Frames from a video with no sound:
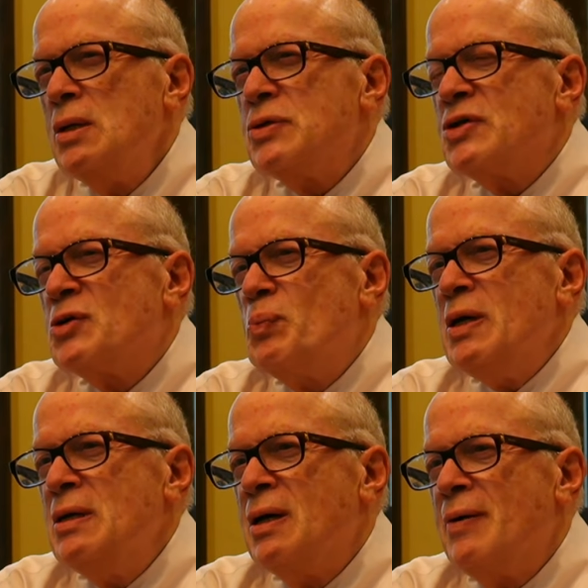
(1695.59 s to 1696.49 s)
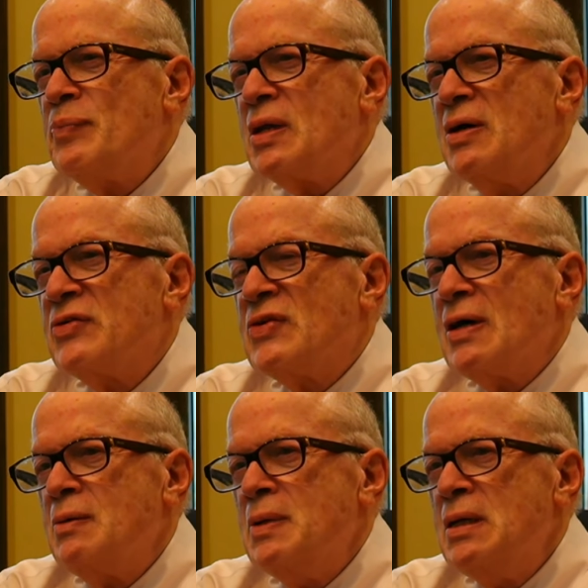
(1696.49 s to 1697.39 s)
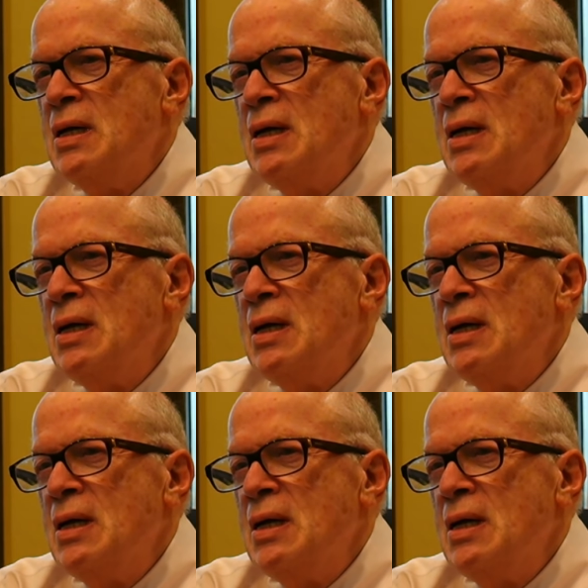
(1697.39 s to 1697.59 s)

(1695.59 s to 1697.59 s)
to speed up a settlement.